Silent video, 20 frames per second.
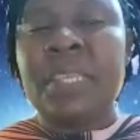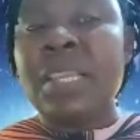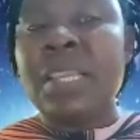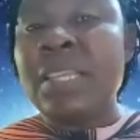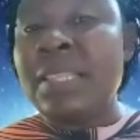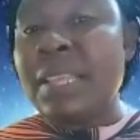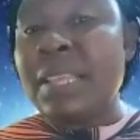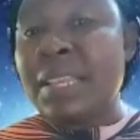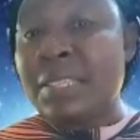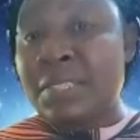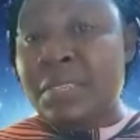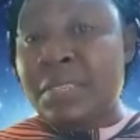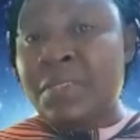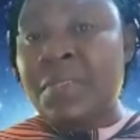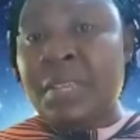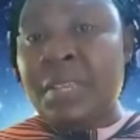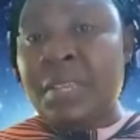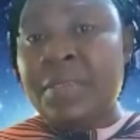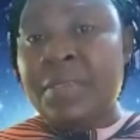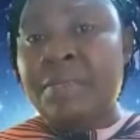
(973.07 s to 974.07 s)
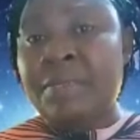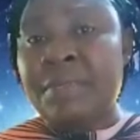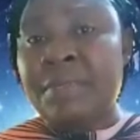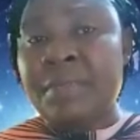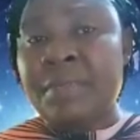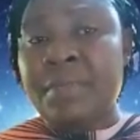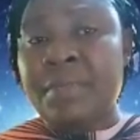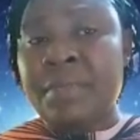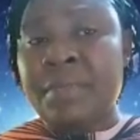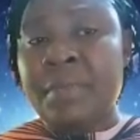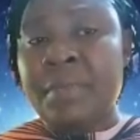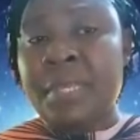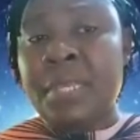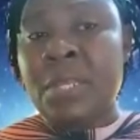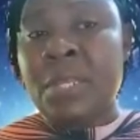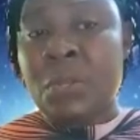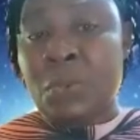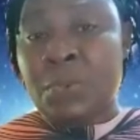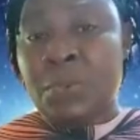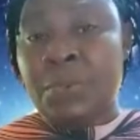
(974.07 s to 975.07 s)
In Nigeria
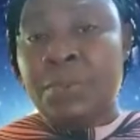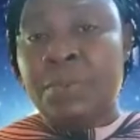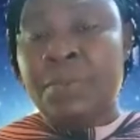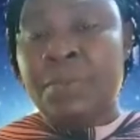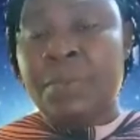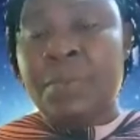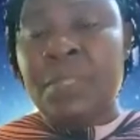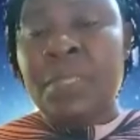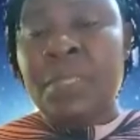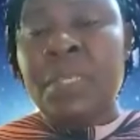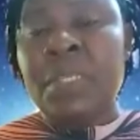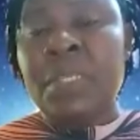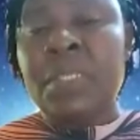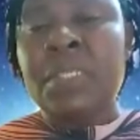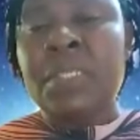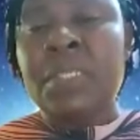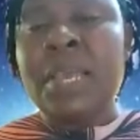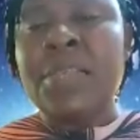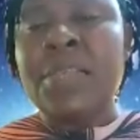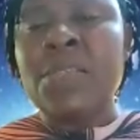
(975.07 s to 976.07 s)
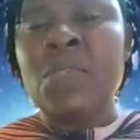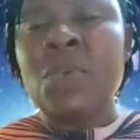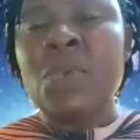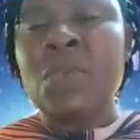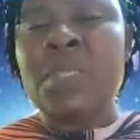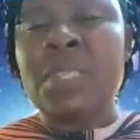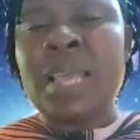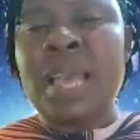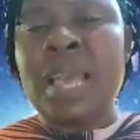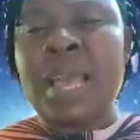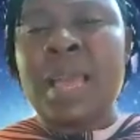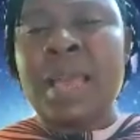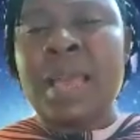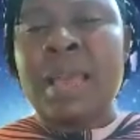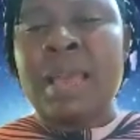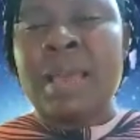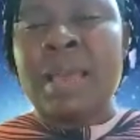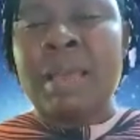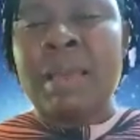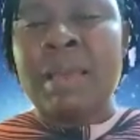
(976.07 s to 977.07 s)
alone, she has used
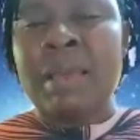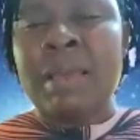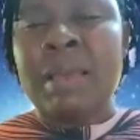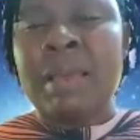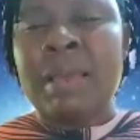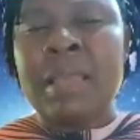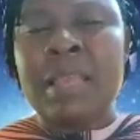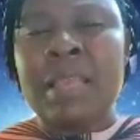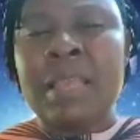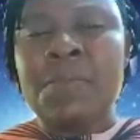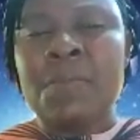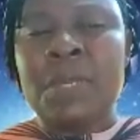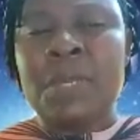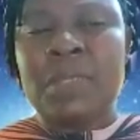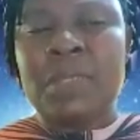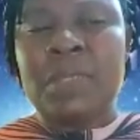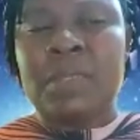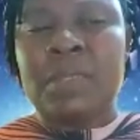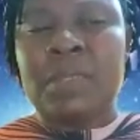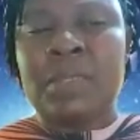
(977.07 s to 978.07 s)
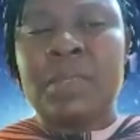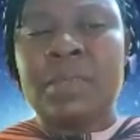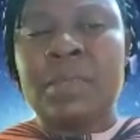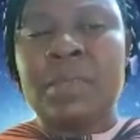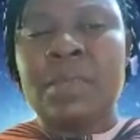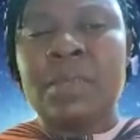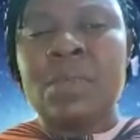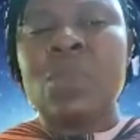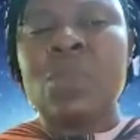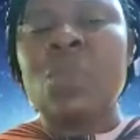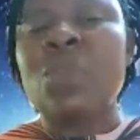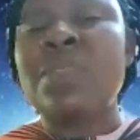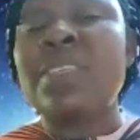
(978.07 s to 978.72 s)
her expertise to